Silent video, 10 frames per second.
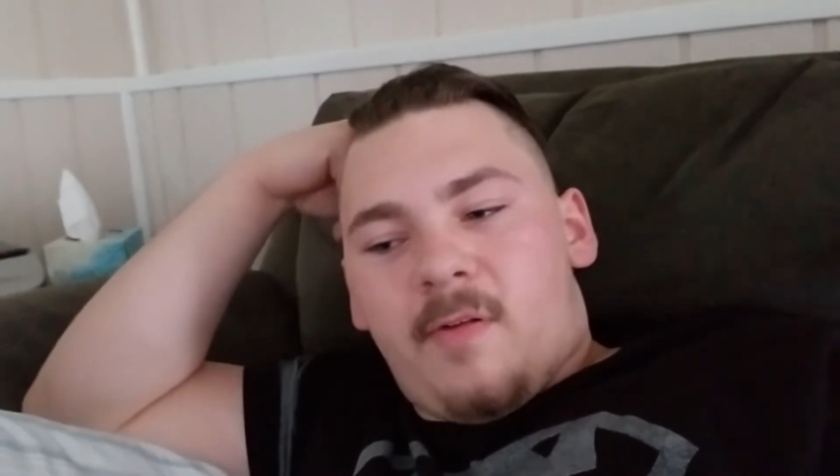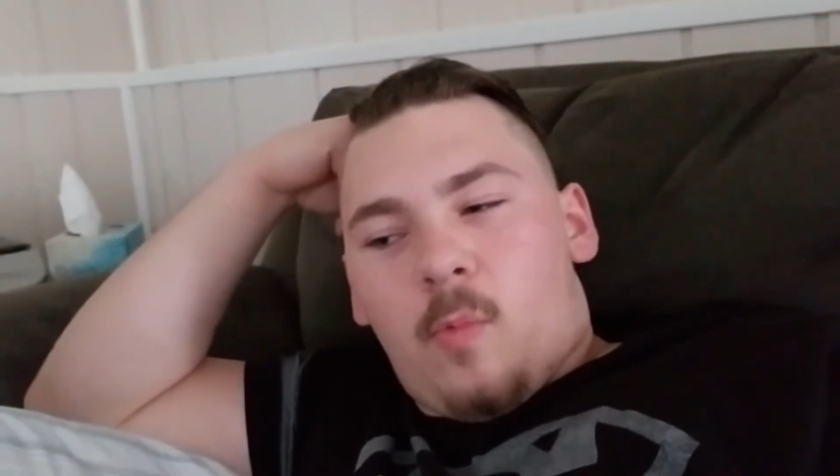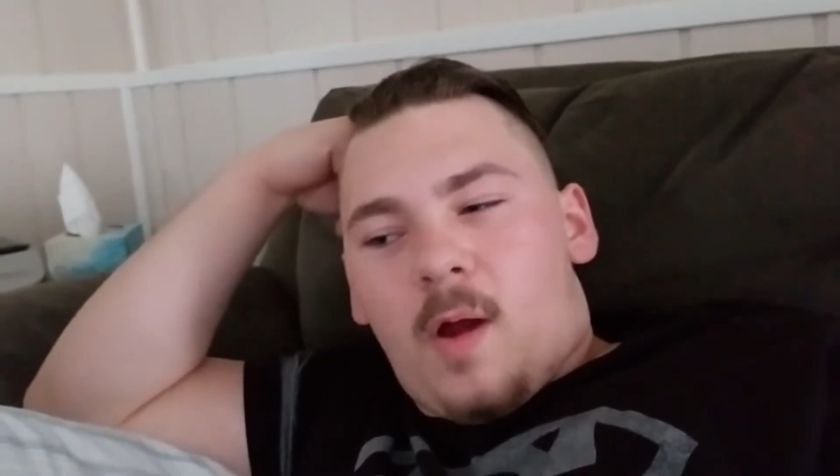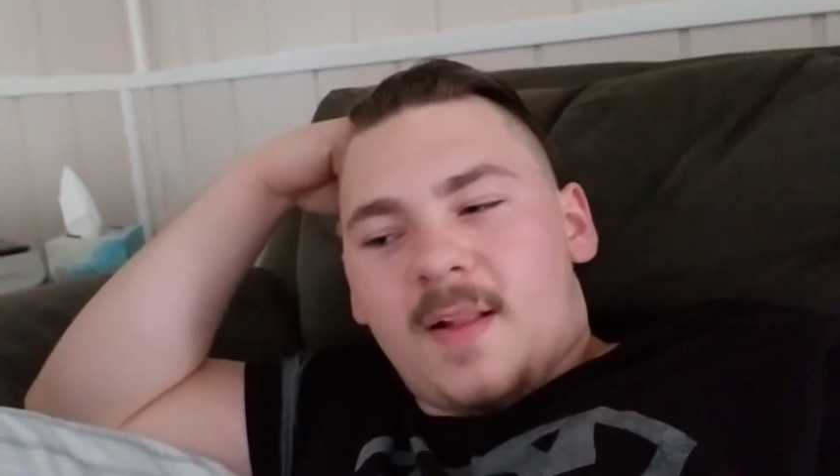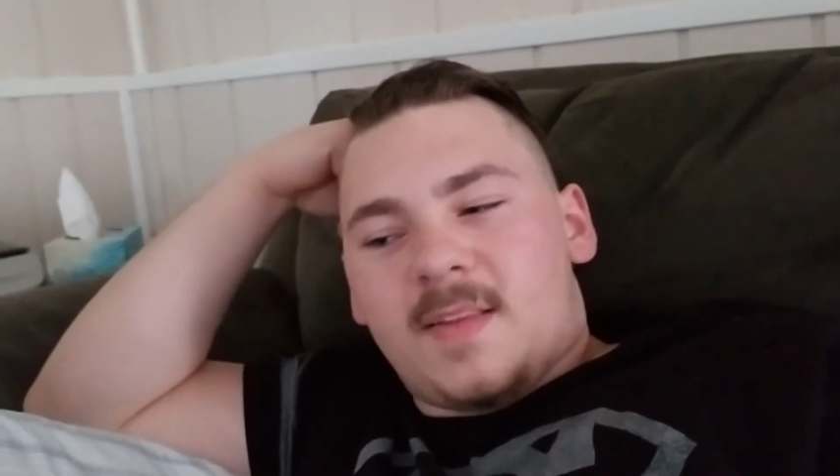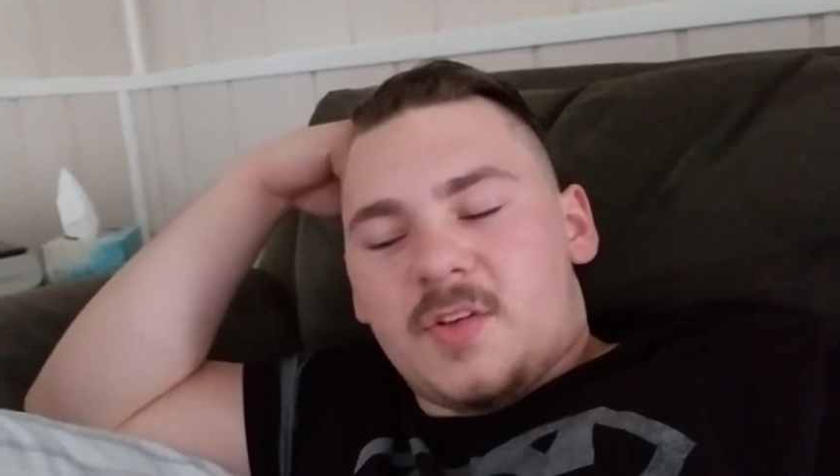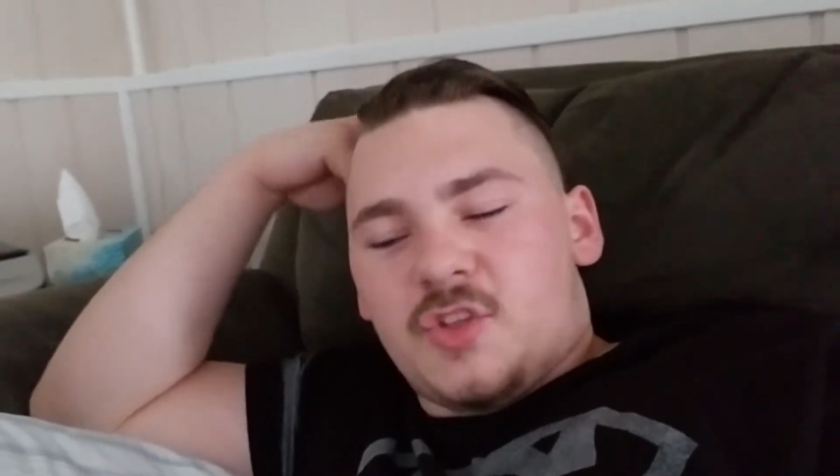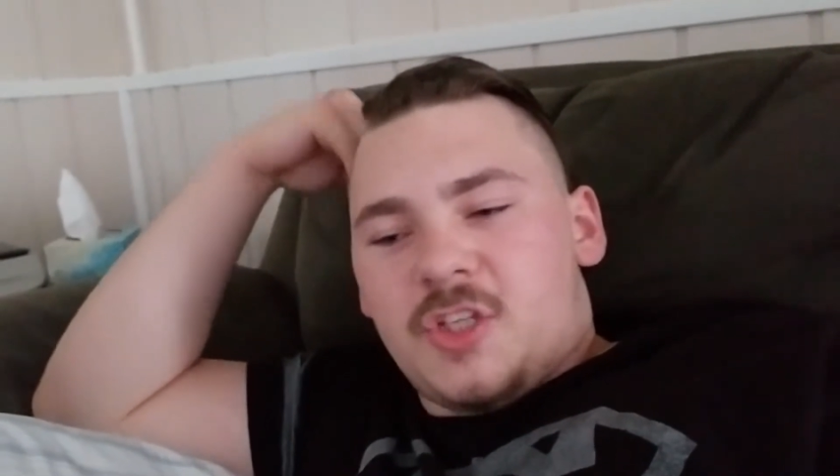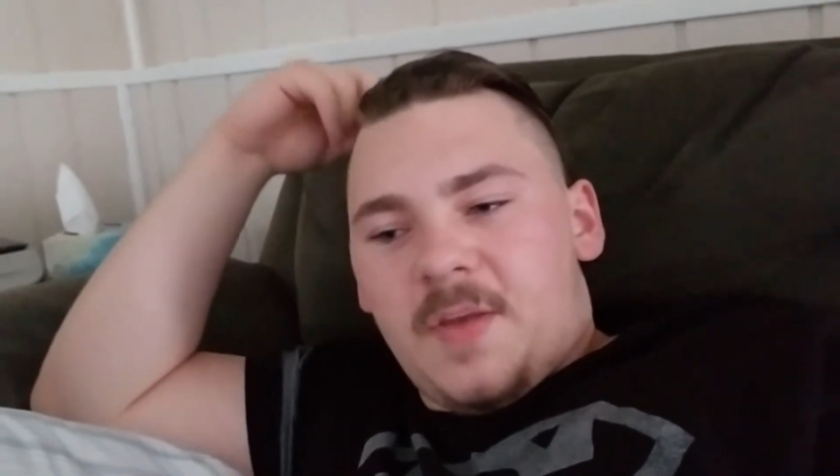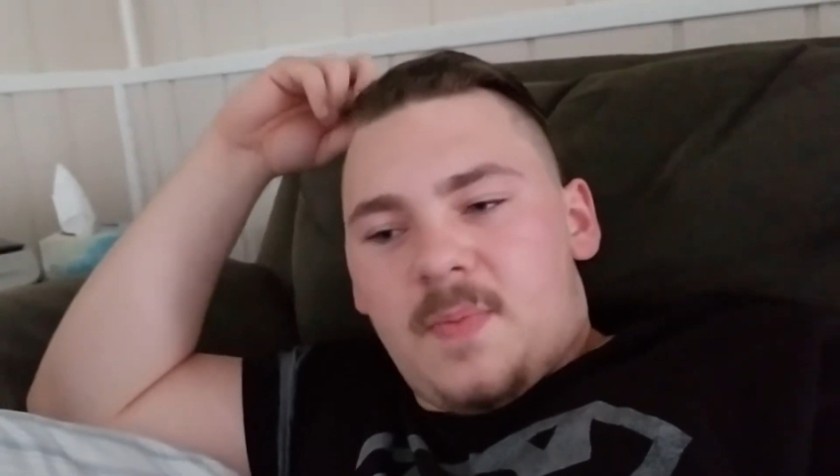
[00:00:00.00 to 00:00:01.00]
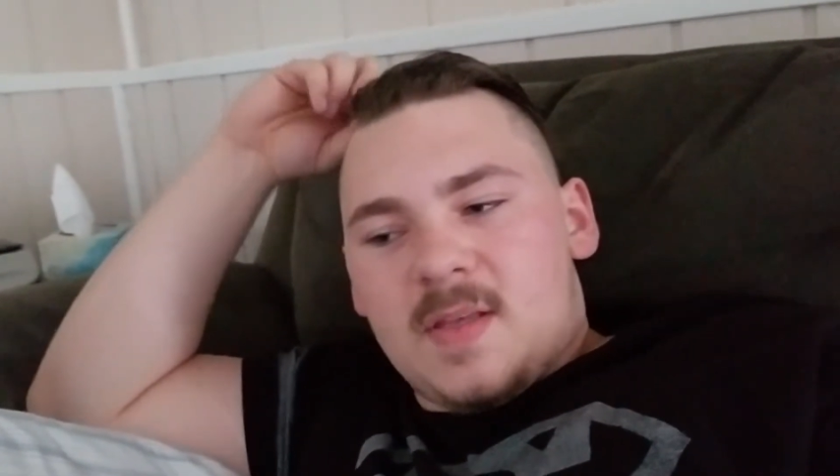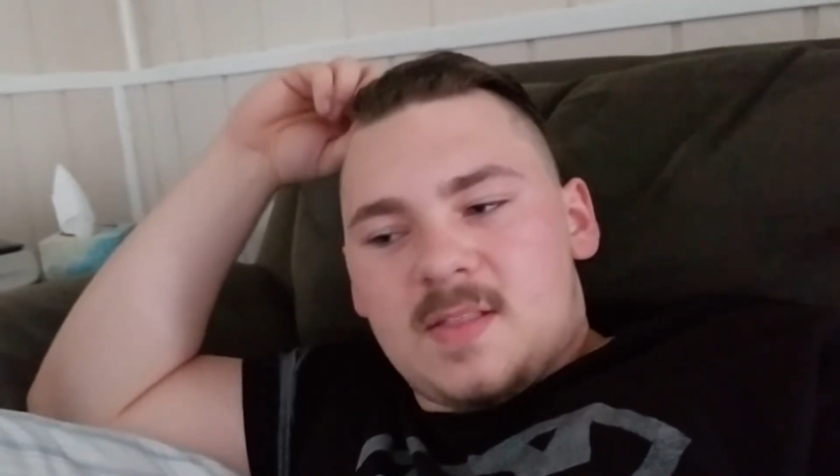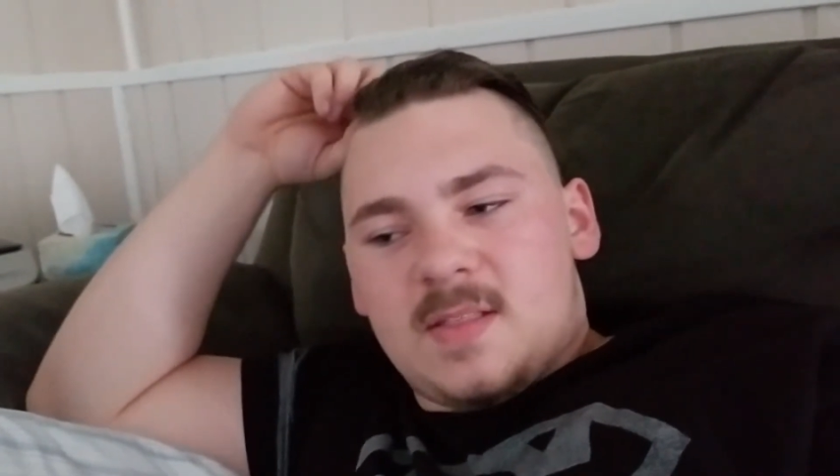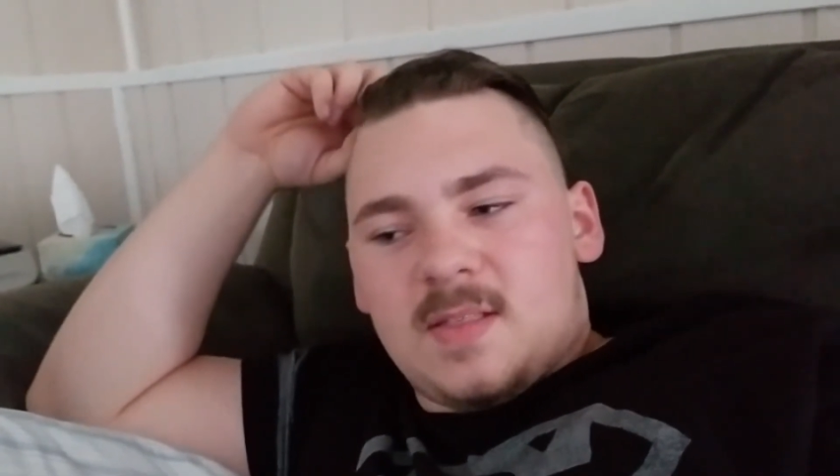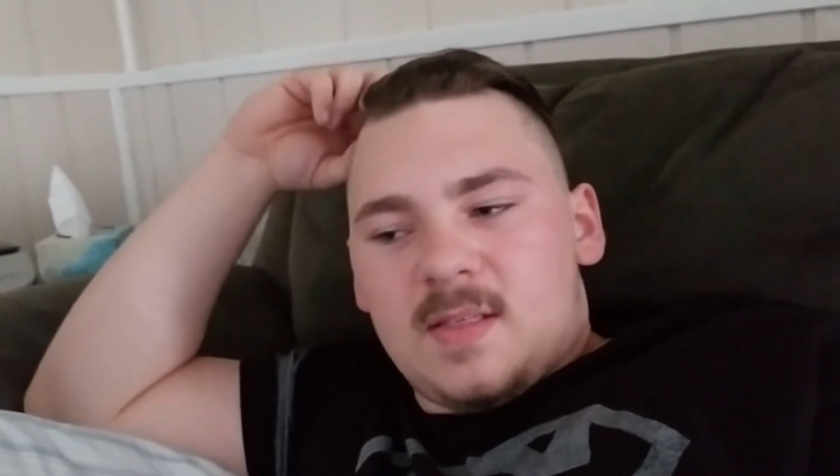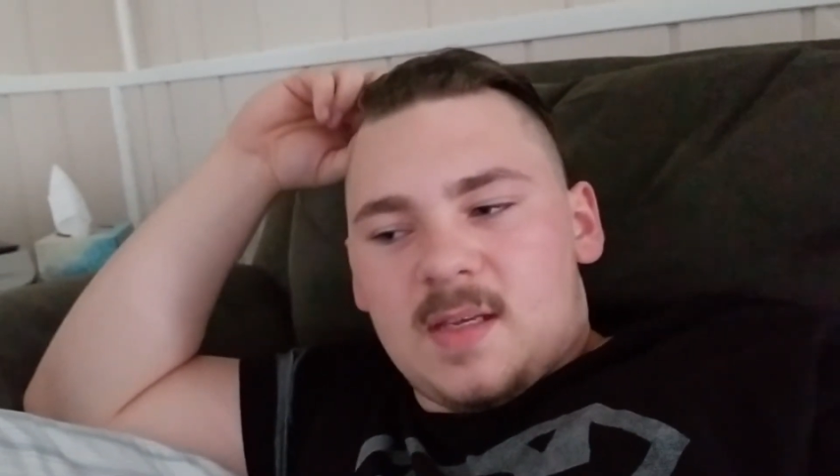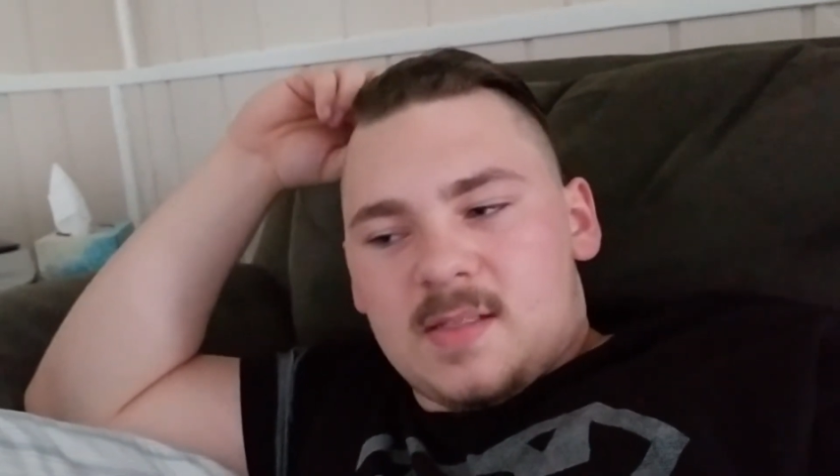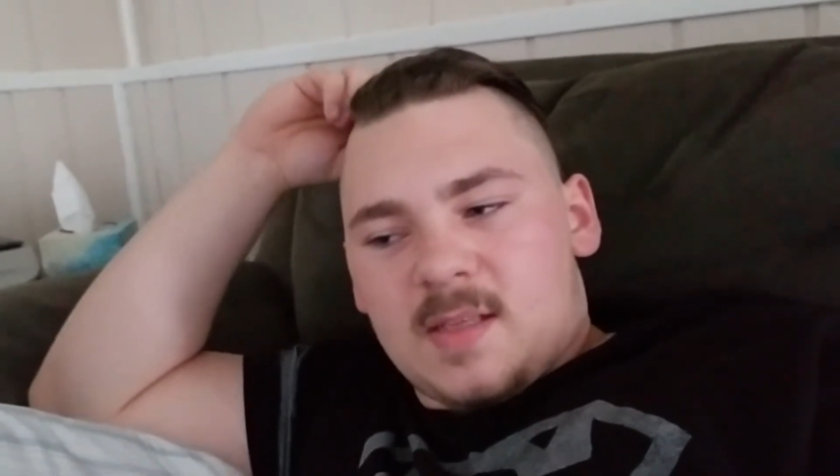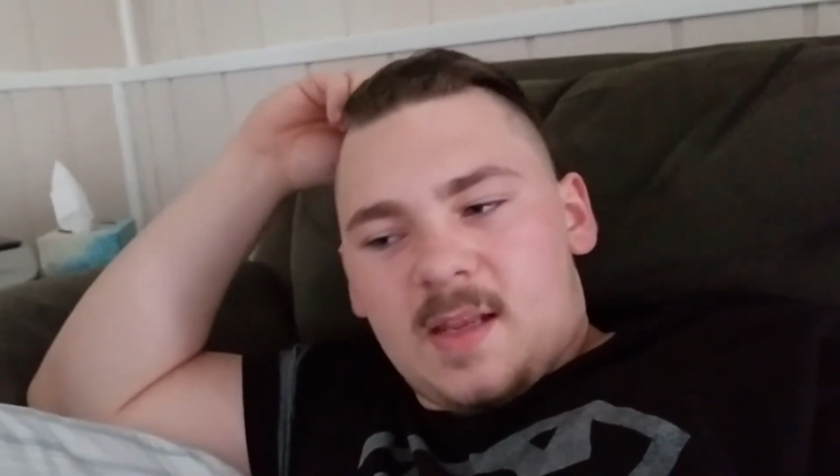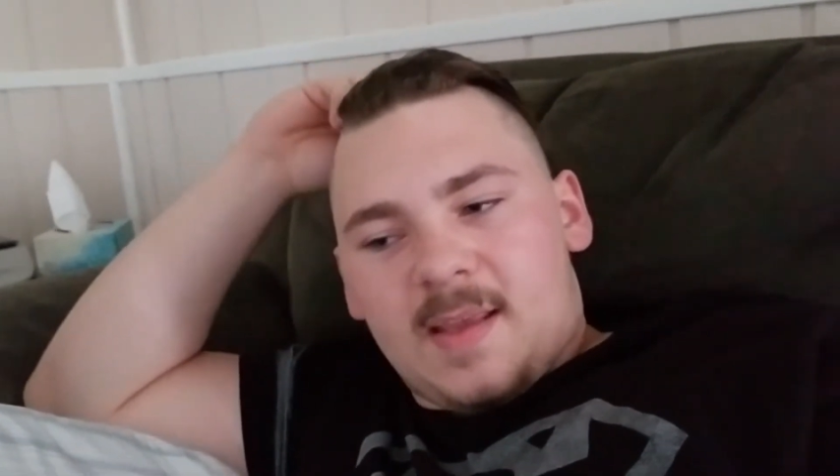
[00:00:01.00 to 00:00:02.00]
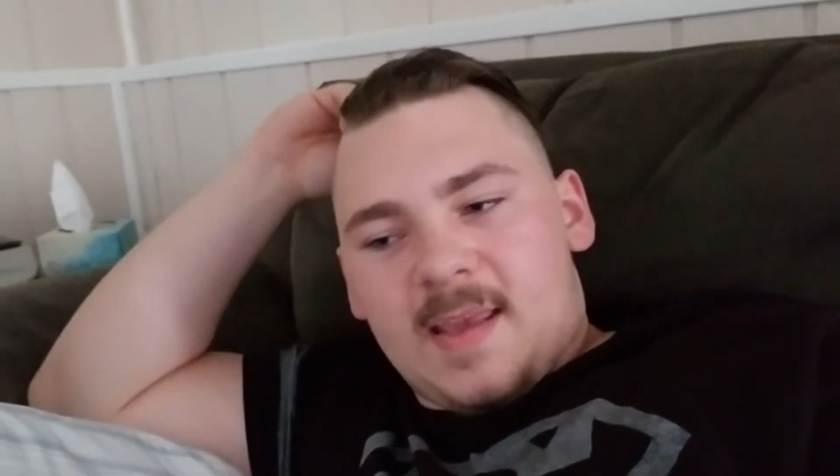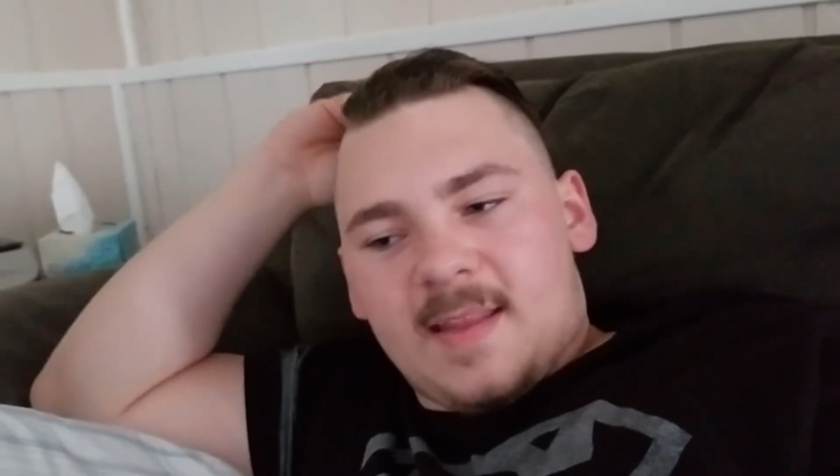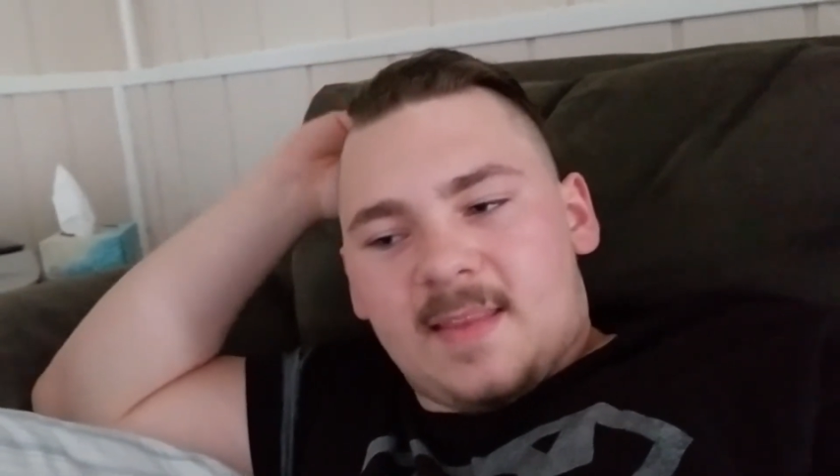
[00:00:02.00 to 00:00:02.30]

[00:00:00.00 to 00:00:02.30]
want it the cheapest it's gonna get,